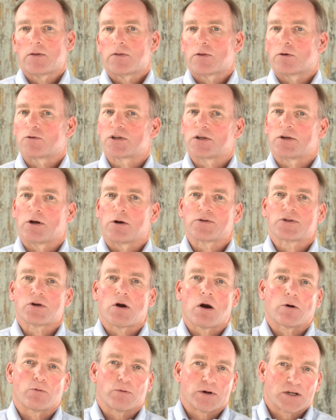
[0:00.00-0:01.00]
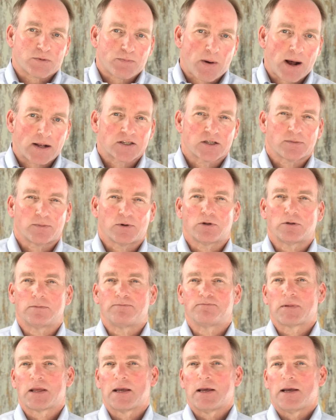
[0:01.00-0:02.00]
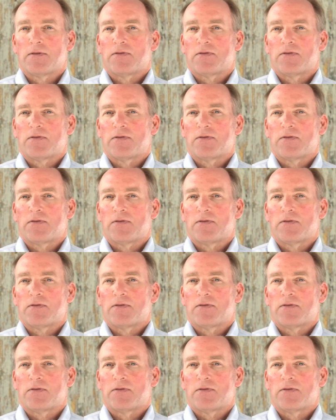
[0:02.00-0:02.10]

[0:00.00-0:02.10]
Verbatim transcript: Those adults are responsible.